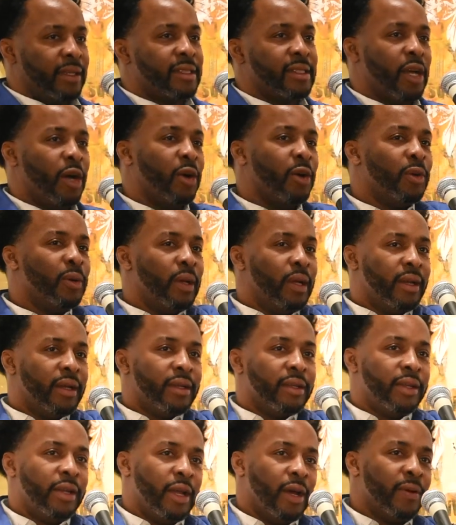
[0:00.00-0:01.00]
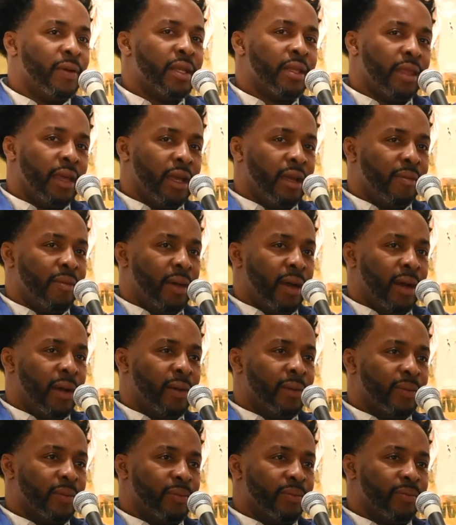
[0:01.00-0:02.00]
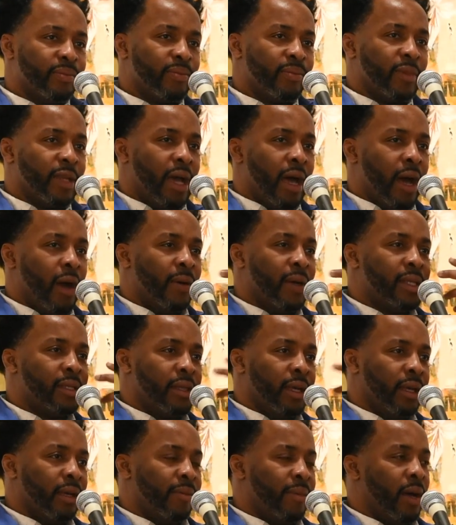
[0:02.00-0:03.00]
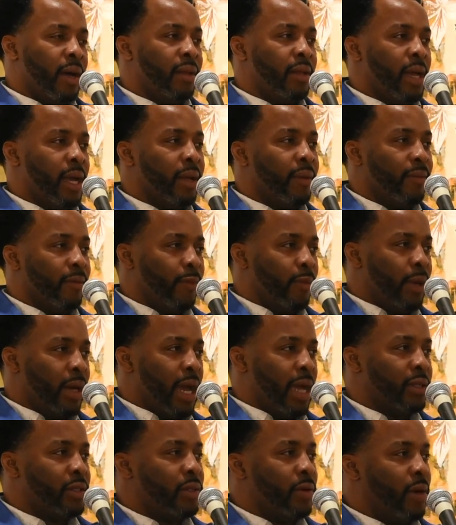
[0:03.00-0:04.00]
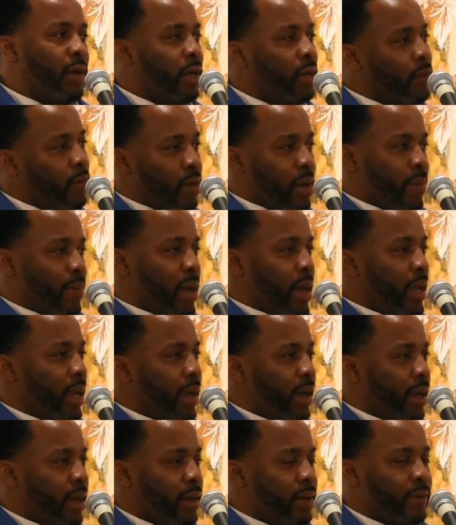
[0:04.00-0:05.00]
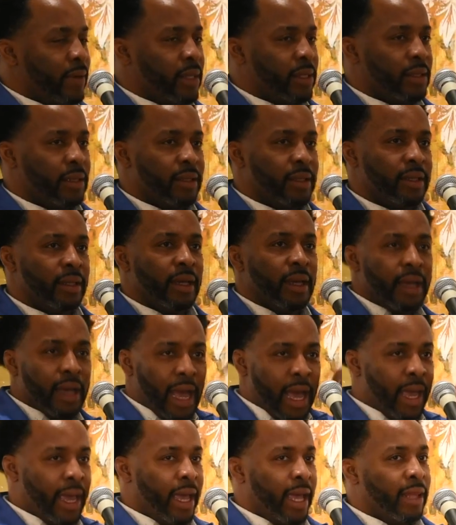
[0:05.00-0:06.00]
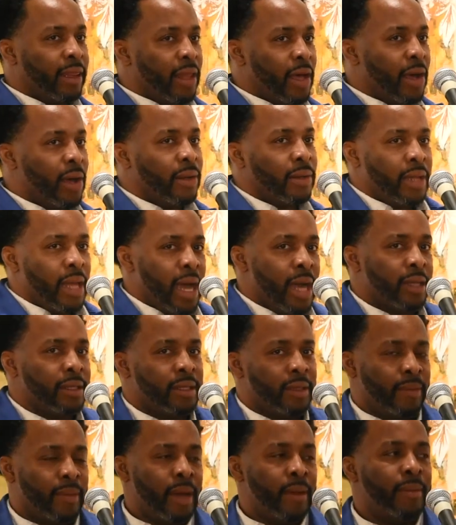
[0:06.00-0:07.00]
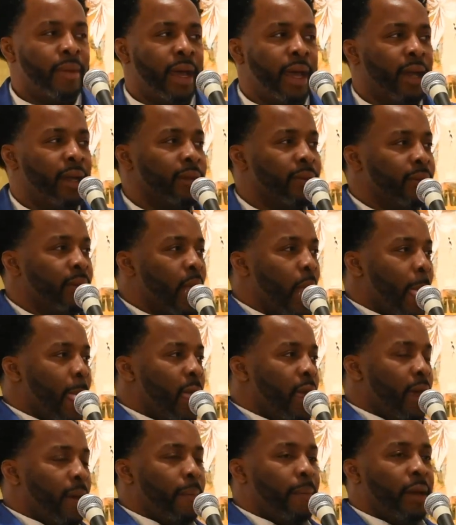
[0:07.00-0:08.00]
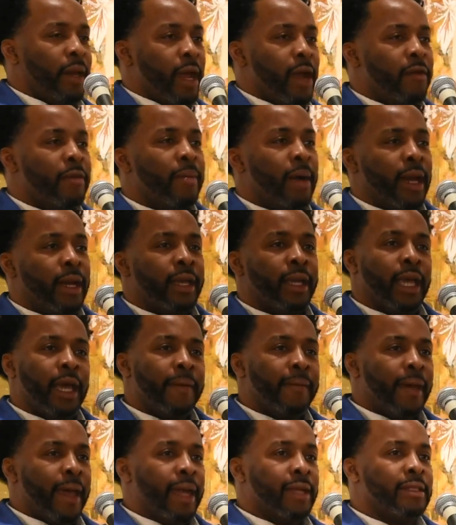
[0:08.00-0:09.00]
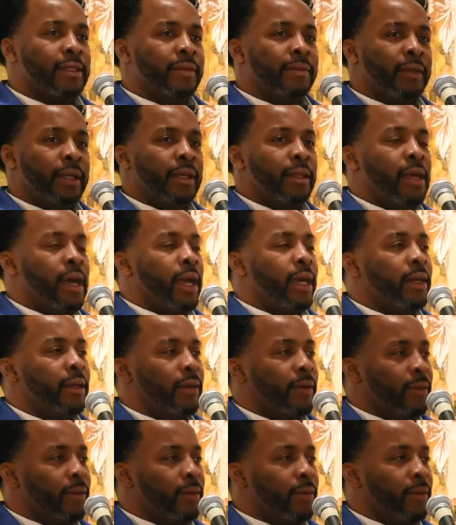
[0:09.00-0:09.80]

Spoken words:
So when you think about, I always think about like when I started growing my hair originally, I had long locks on my back, but everybody kept asking me like,